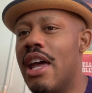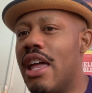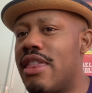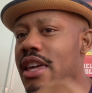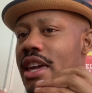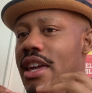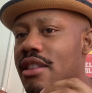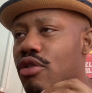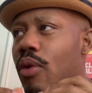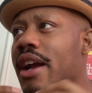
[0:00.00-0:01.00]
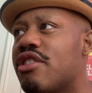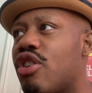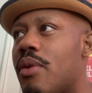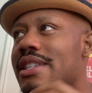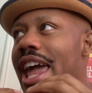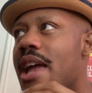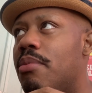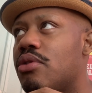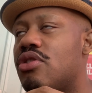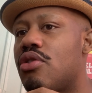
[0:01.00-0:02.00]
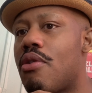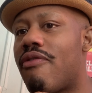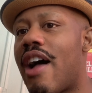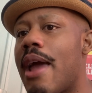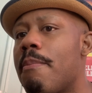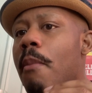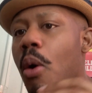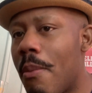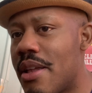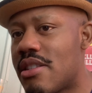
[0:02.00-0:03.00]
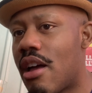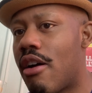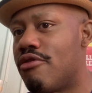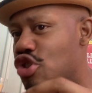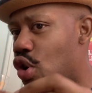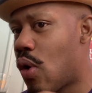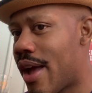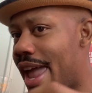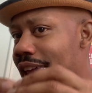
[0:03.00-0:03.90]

the director was able to find moments of joy